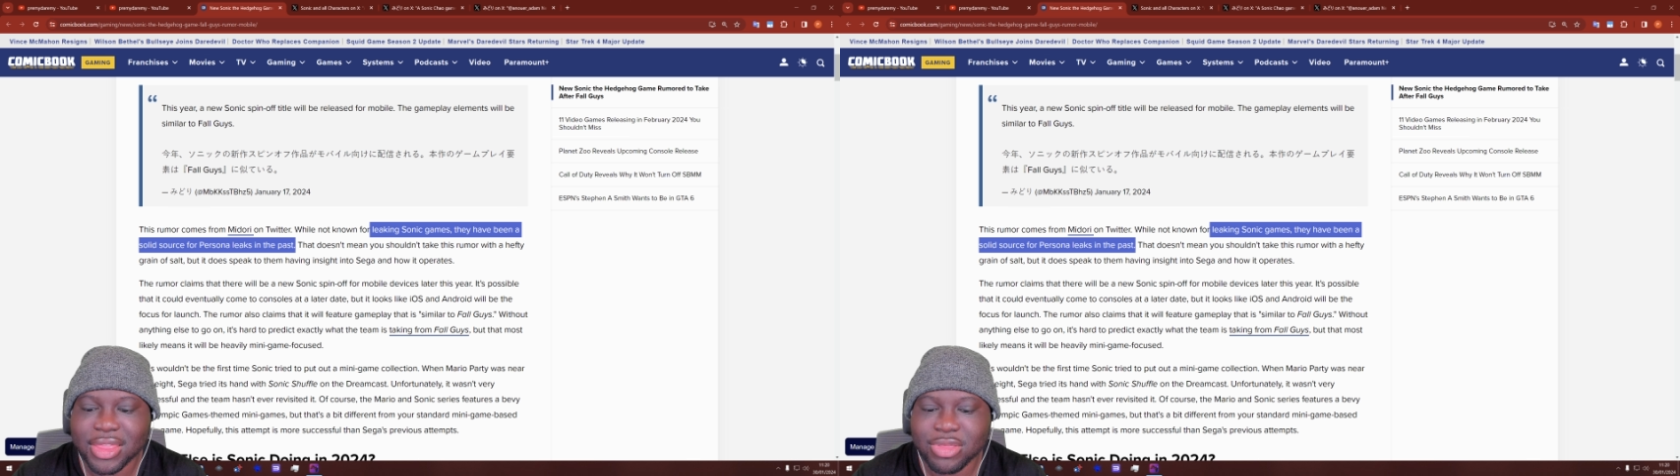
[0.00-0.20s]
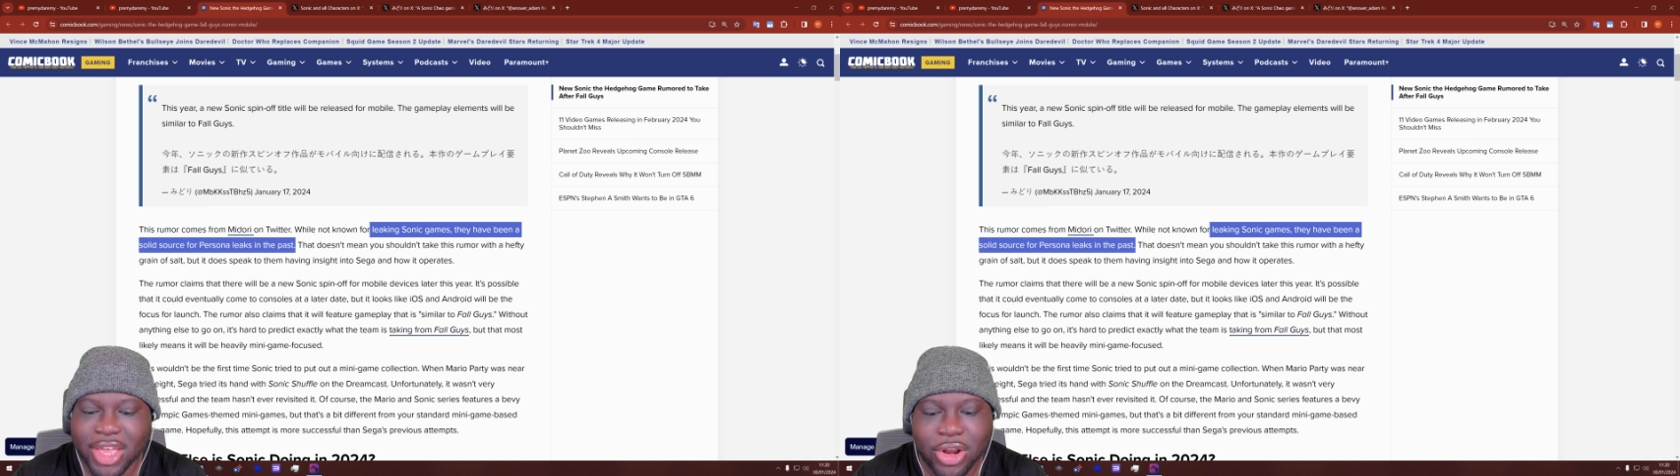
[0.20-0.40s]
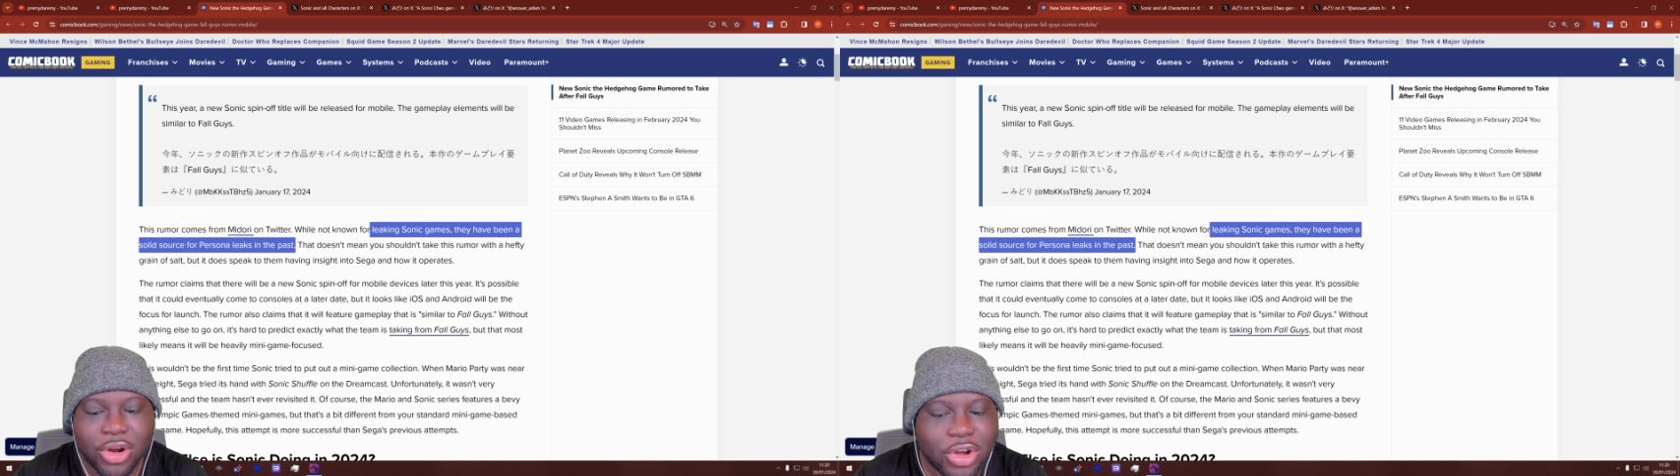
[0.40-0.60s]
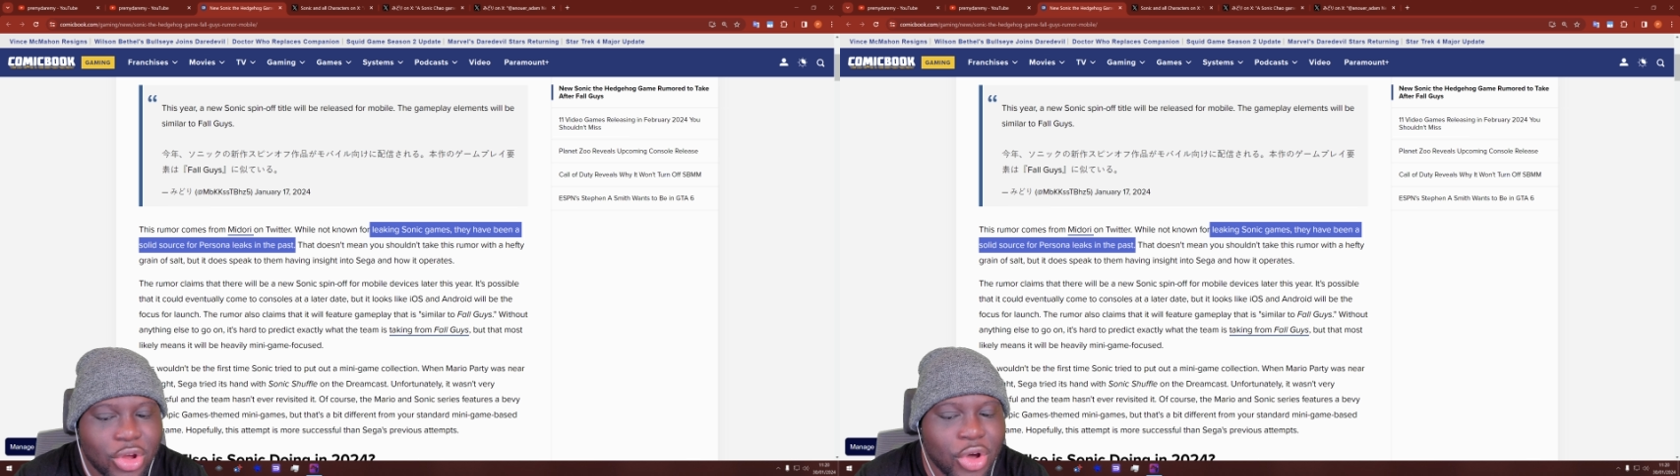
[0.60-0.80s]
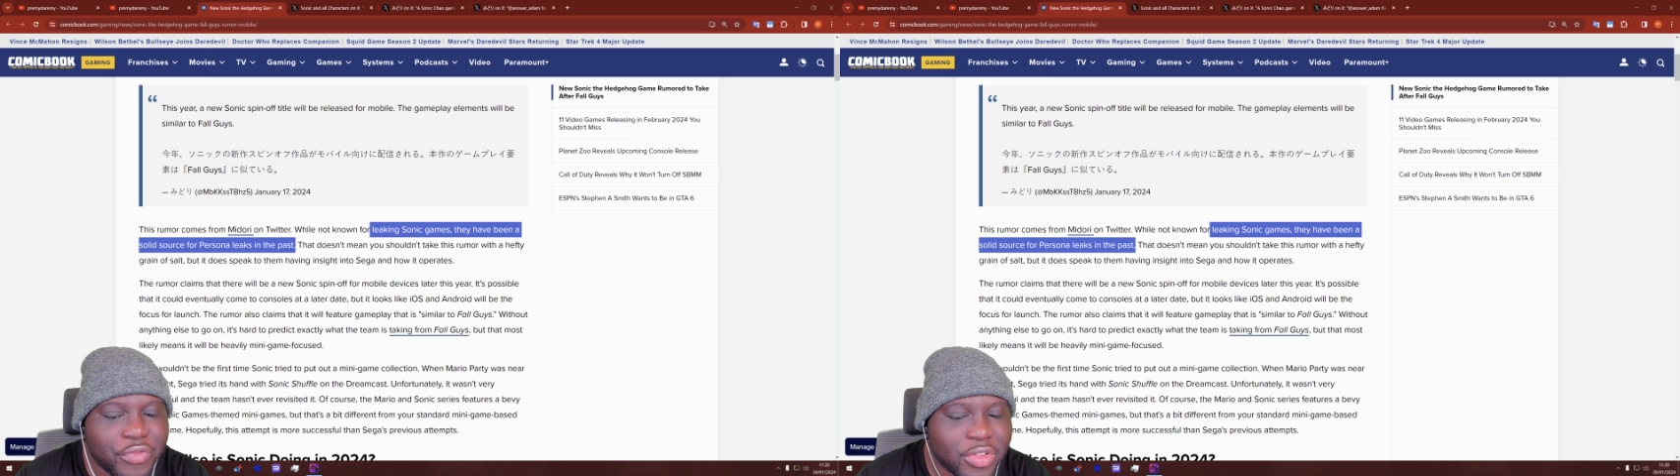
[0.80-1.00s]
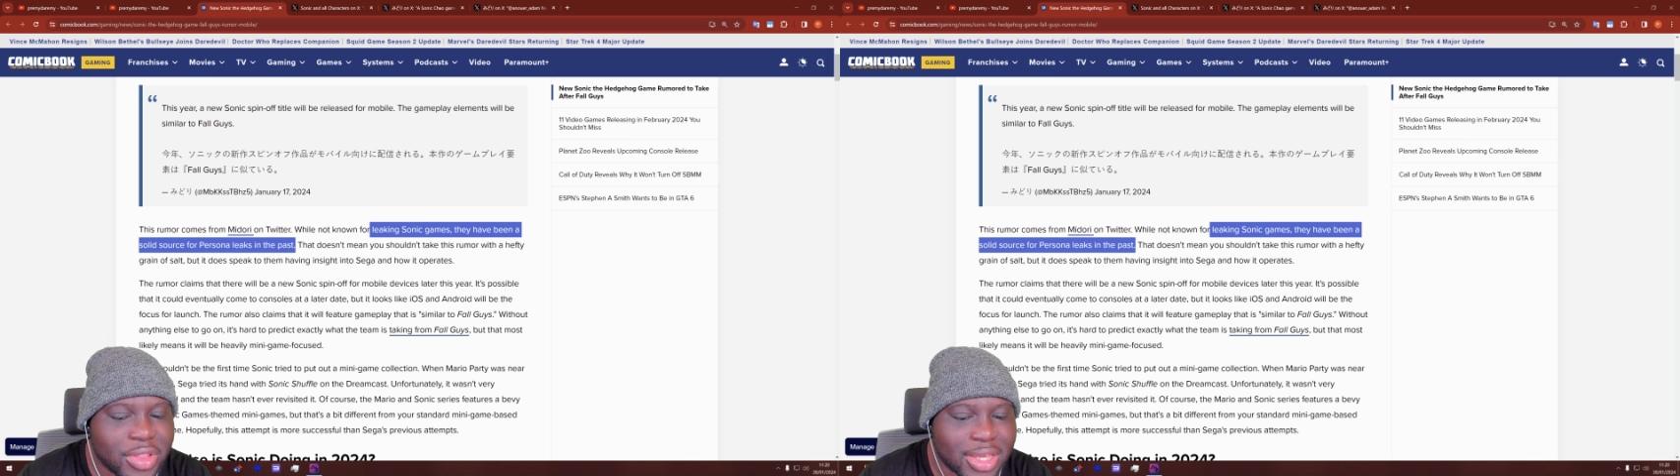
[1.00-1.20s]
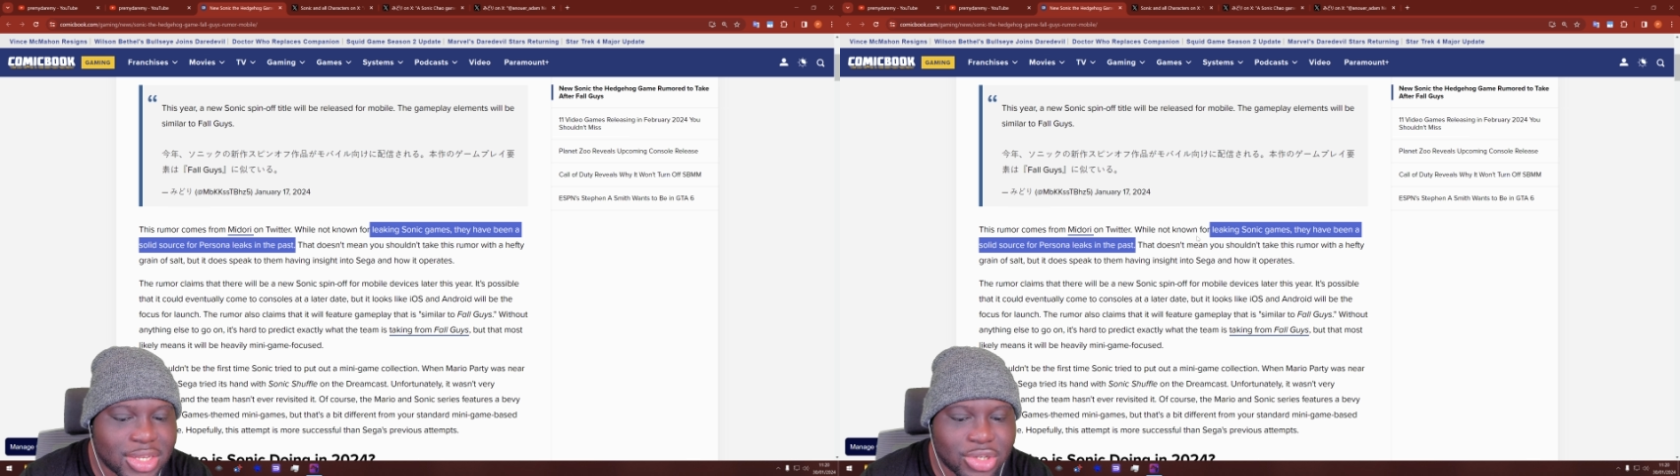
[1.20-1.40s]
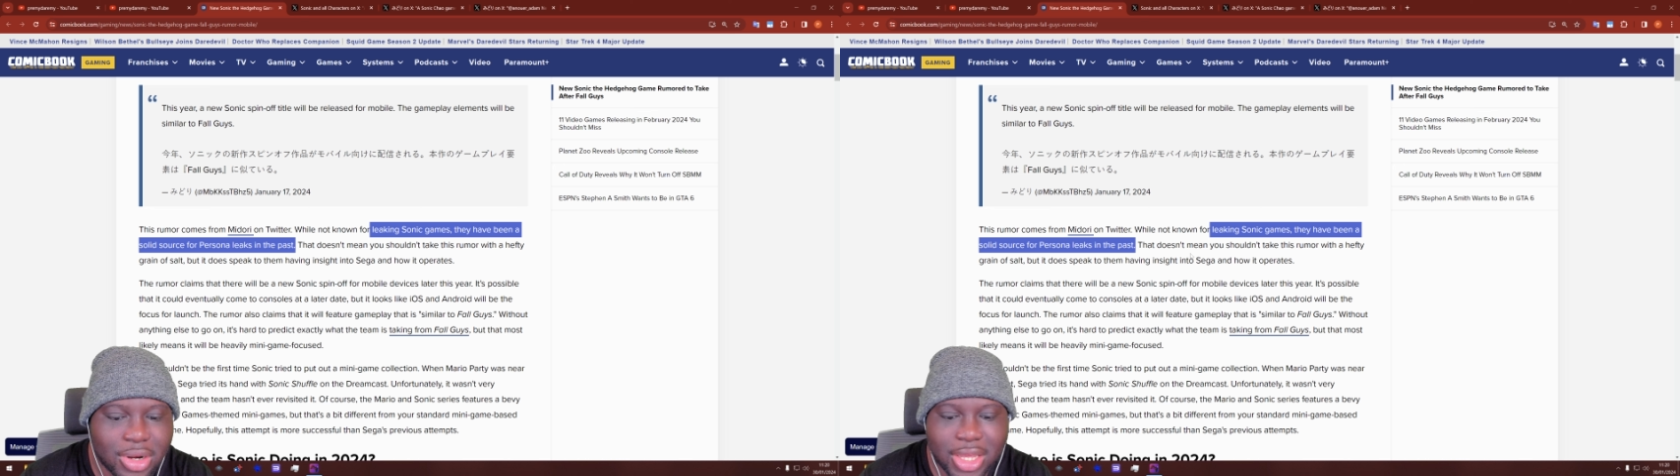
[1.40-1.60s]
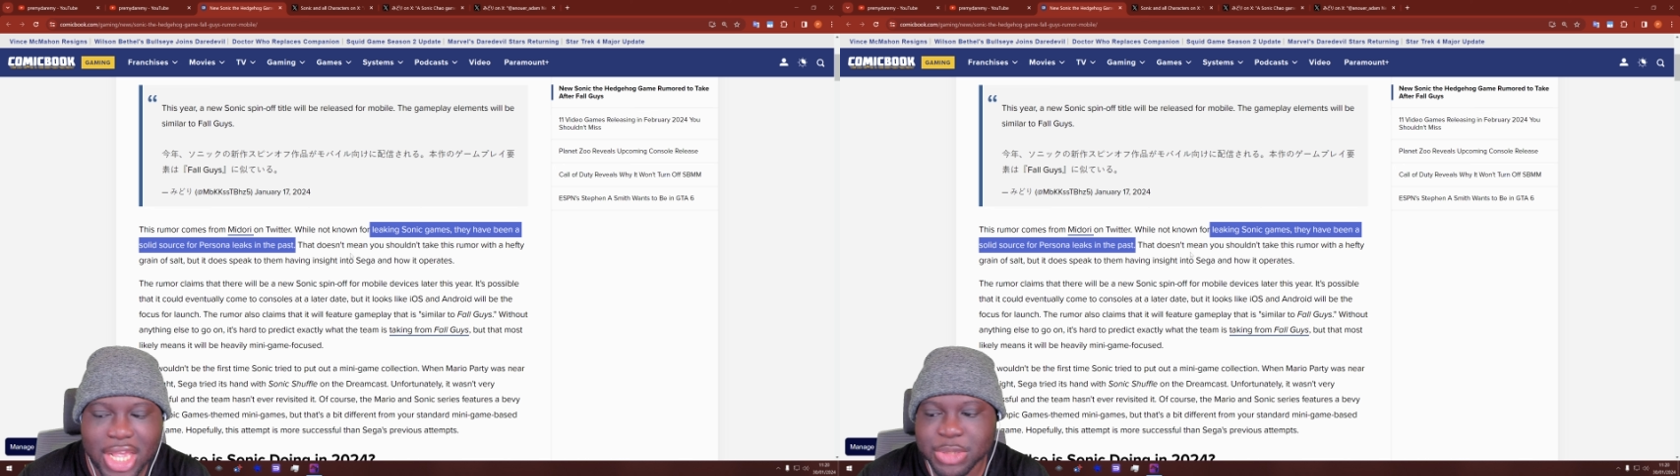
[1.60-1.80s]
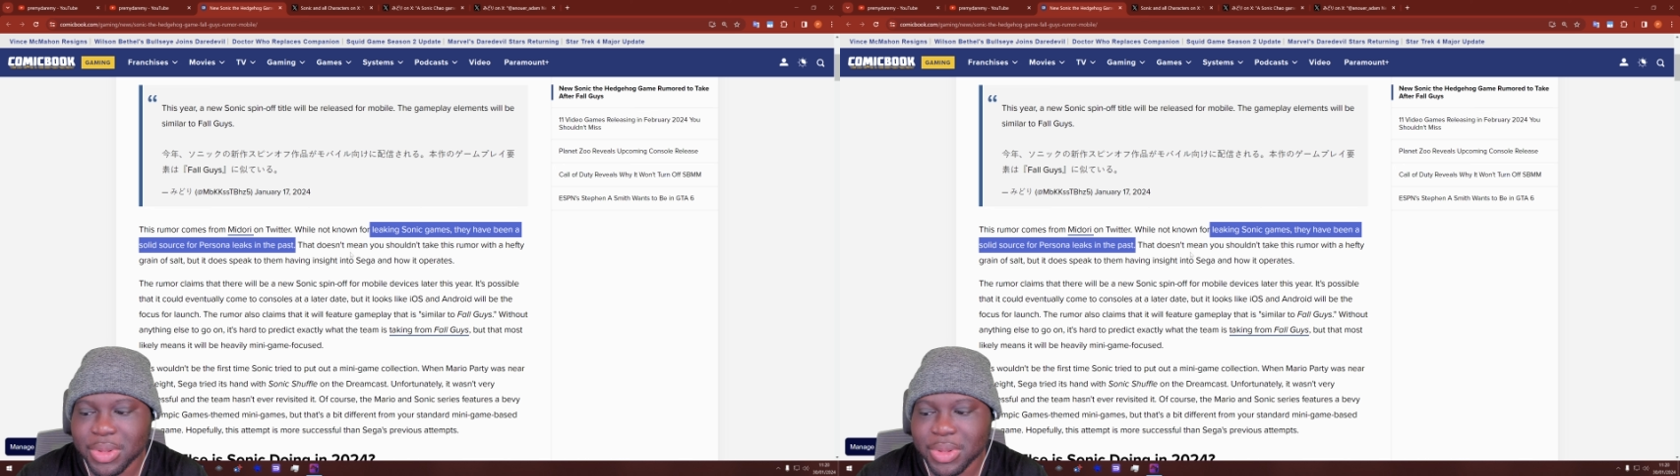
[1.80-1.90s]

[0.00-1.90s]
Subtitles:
they're not known for leaking Sonic games,